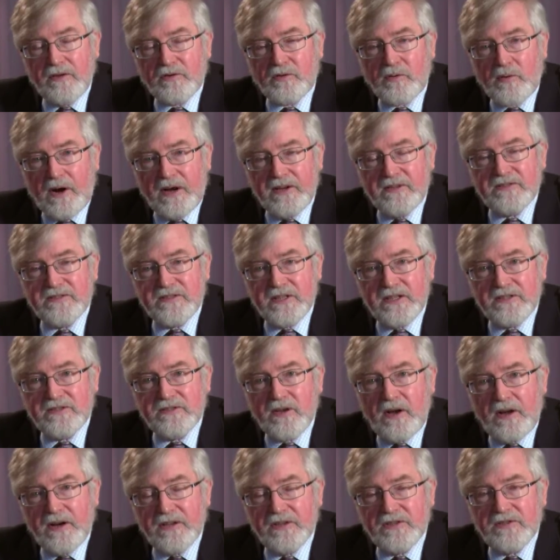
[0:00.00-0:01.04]
As Christ
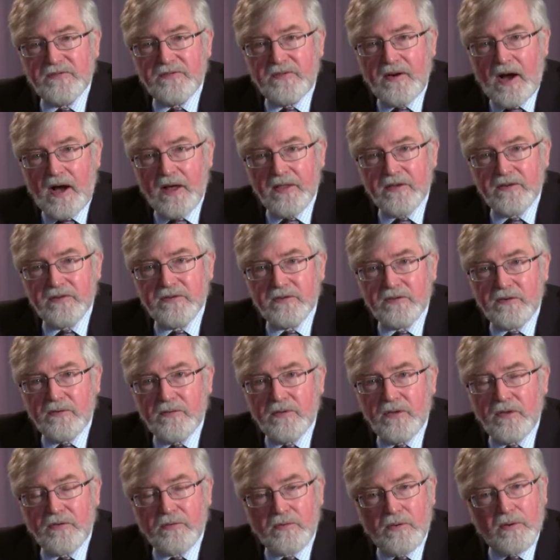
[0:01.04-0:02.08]
sits on his Father's
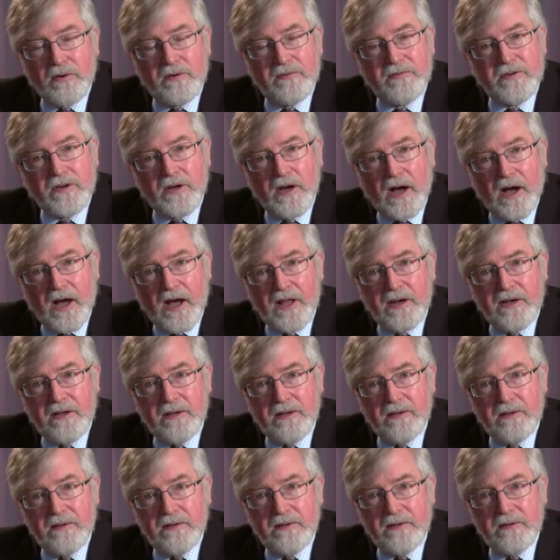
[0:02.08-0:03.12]
throne, the throne of God,